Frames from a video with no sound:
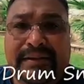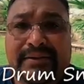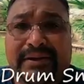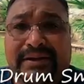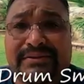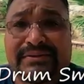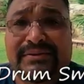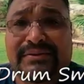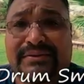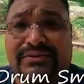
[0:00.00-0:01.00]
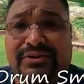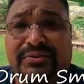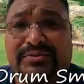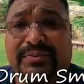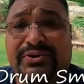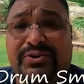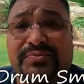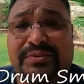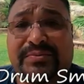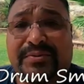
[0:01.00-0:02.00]
Hello guys, Joe with Smoking Joe's
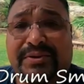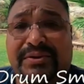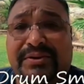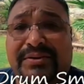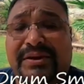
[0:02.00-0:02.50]
Pit Barbecue here.